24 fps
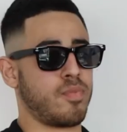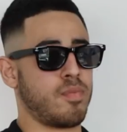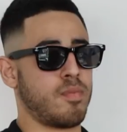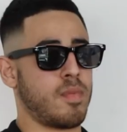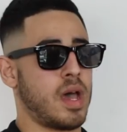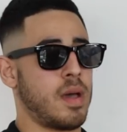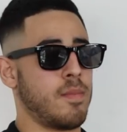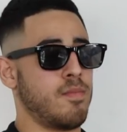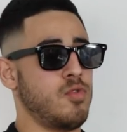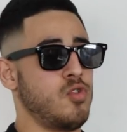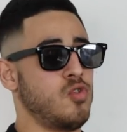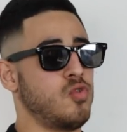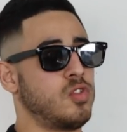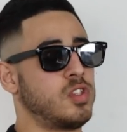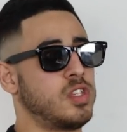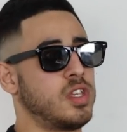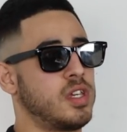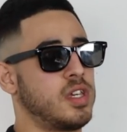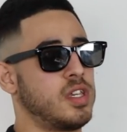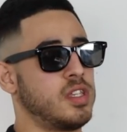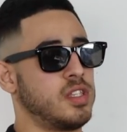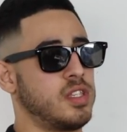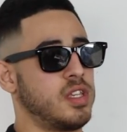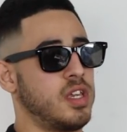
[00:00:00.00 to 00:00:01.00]
my
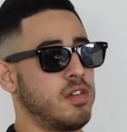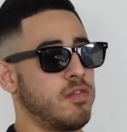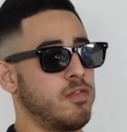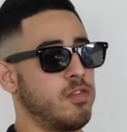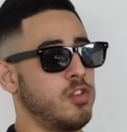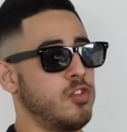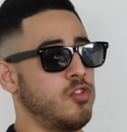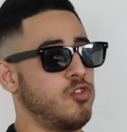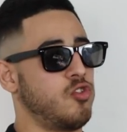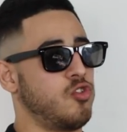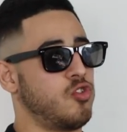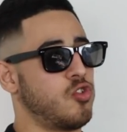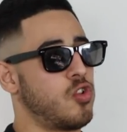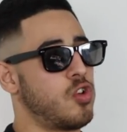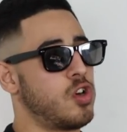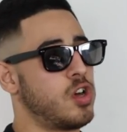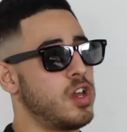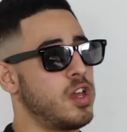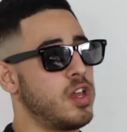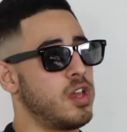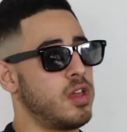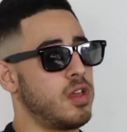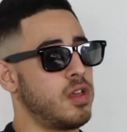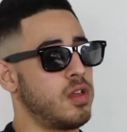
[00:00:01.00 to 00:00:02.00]
music is giving
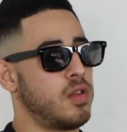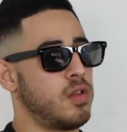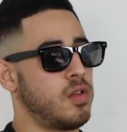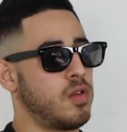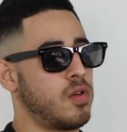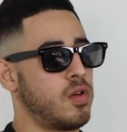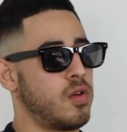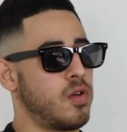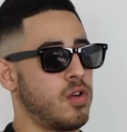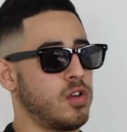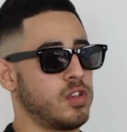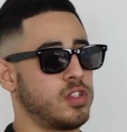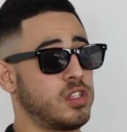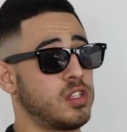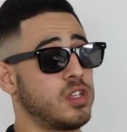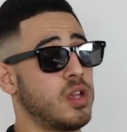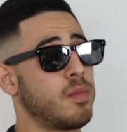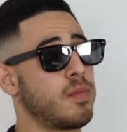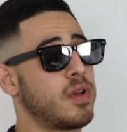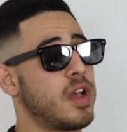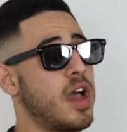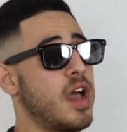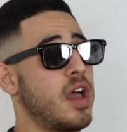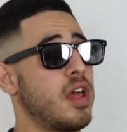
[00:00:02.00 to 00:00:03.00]
joy or
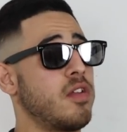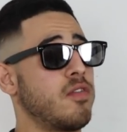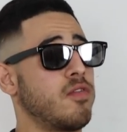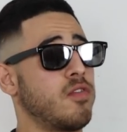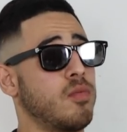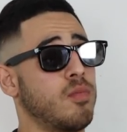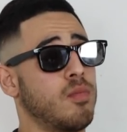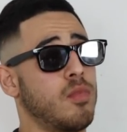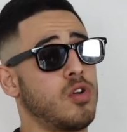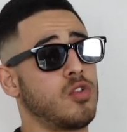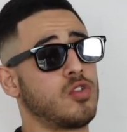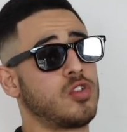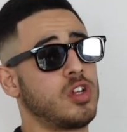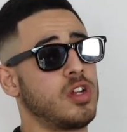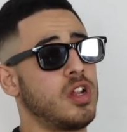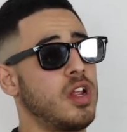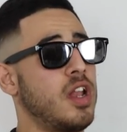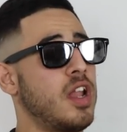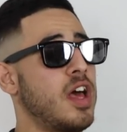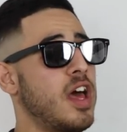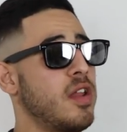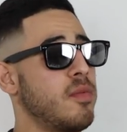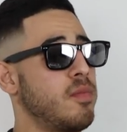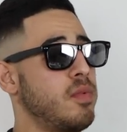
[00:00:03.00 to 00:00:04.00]
some kind of emotion.
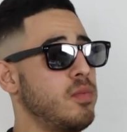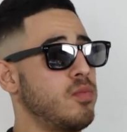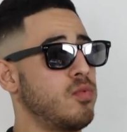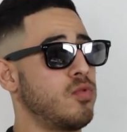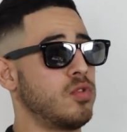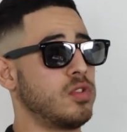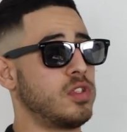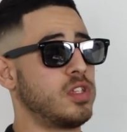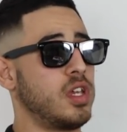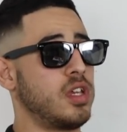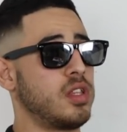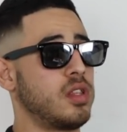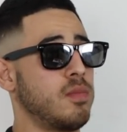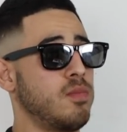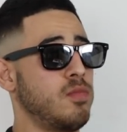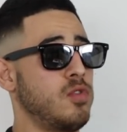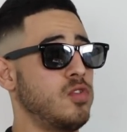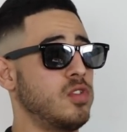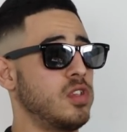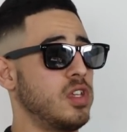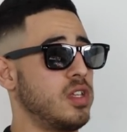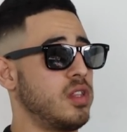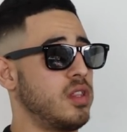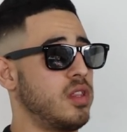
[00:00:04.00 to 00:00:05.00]
A lot of people will take the
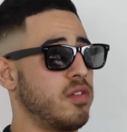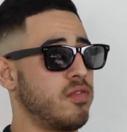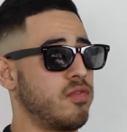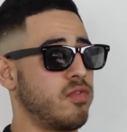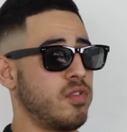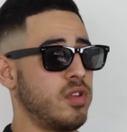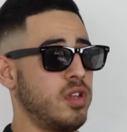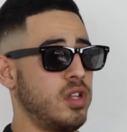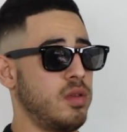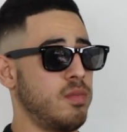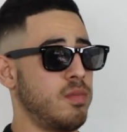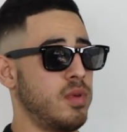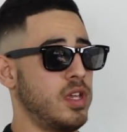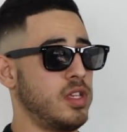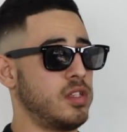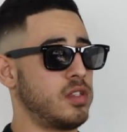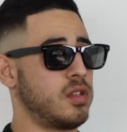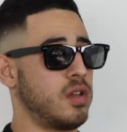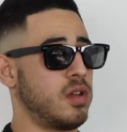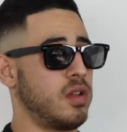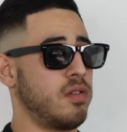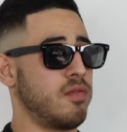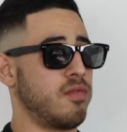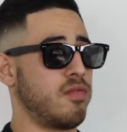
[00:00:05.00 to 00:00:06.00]
music differently
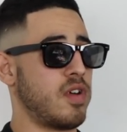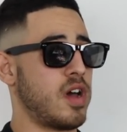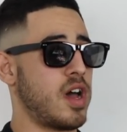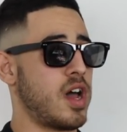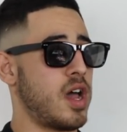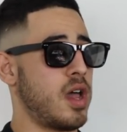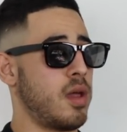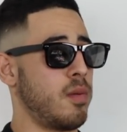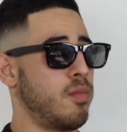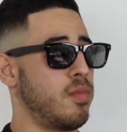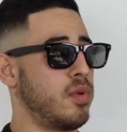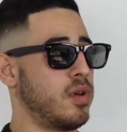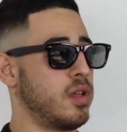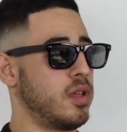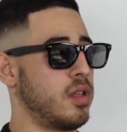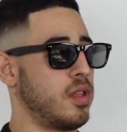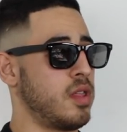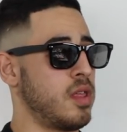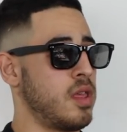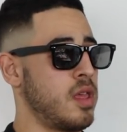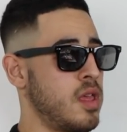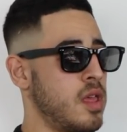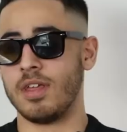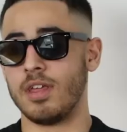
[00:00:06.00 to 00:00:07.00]
based on the vibe, but
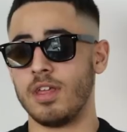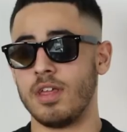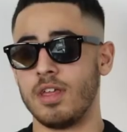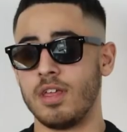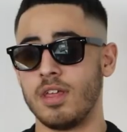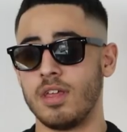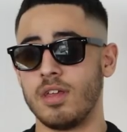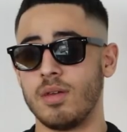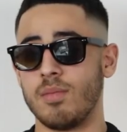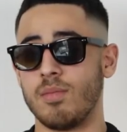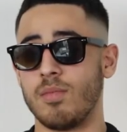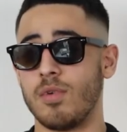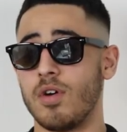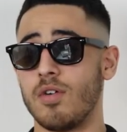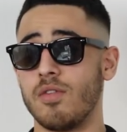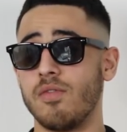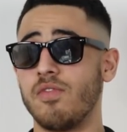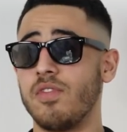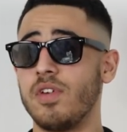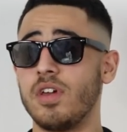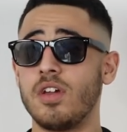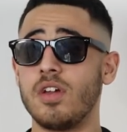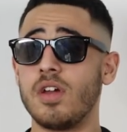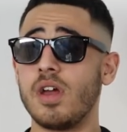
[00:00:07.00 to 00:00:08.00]
bro,
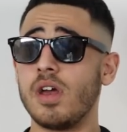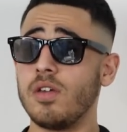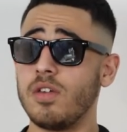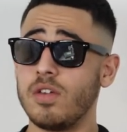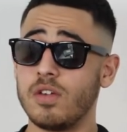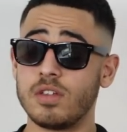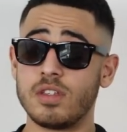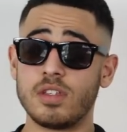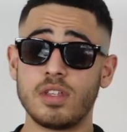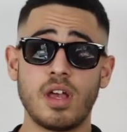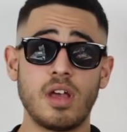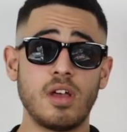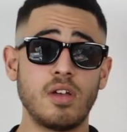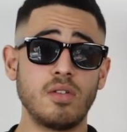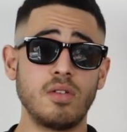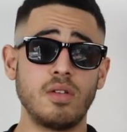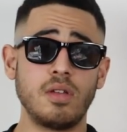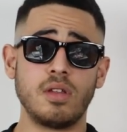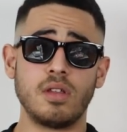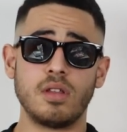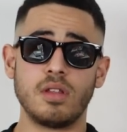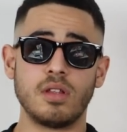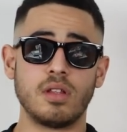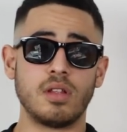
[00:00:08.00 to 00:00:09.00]
figure out your
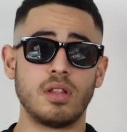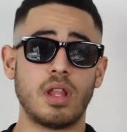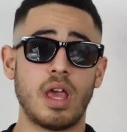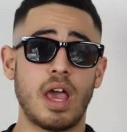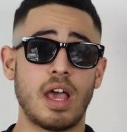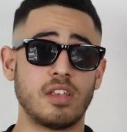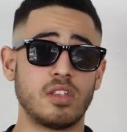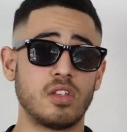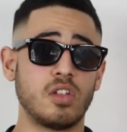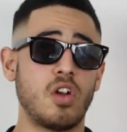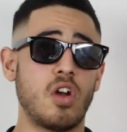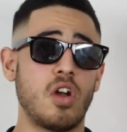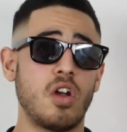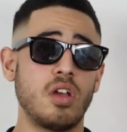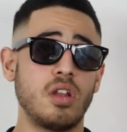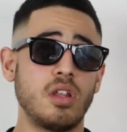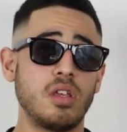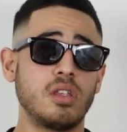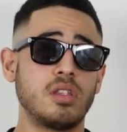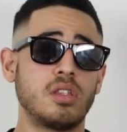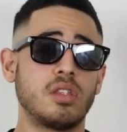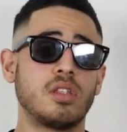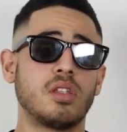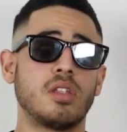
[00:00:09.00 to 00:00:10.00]
sound as an
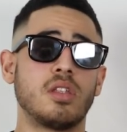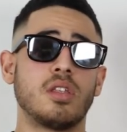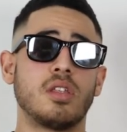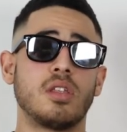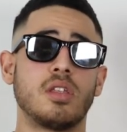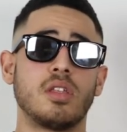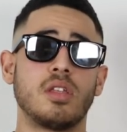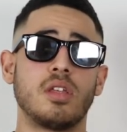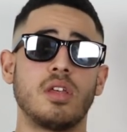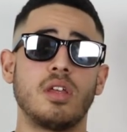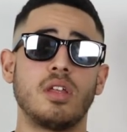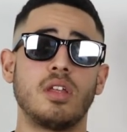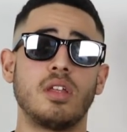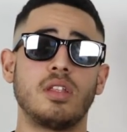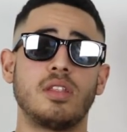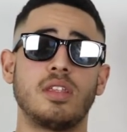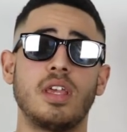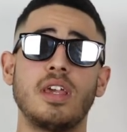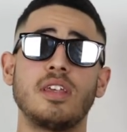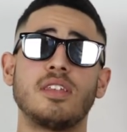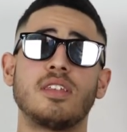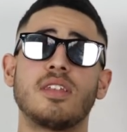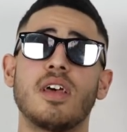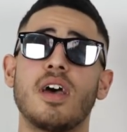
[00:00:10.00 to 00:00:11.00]
artist. It
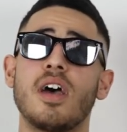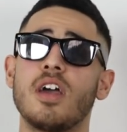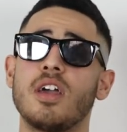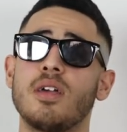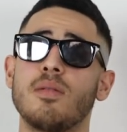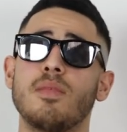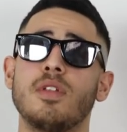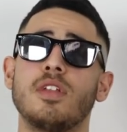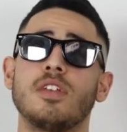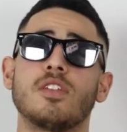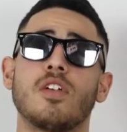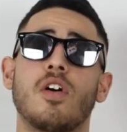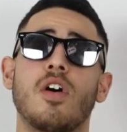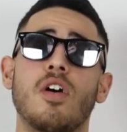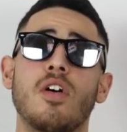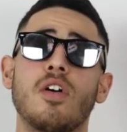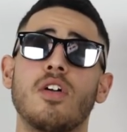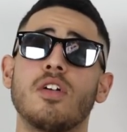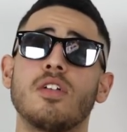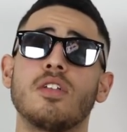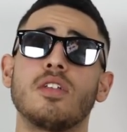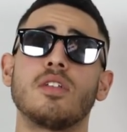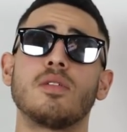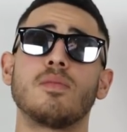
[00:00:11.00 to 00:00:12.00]
takes time and it's
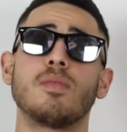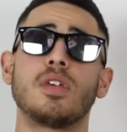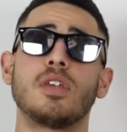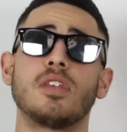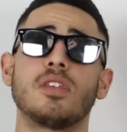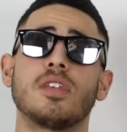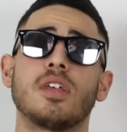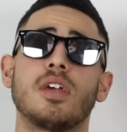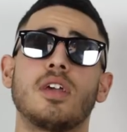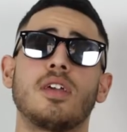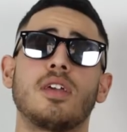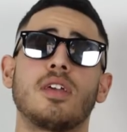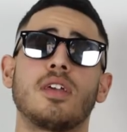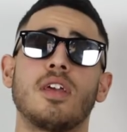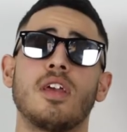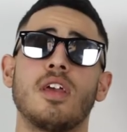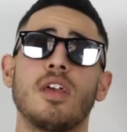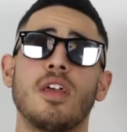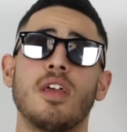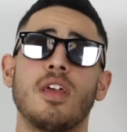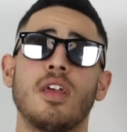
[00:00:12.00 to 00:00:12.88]
hard because like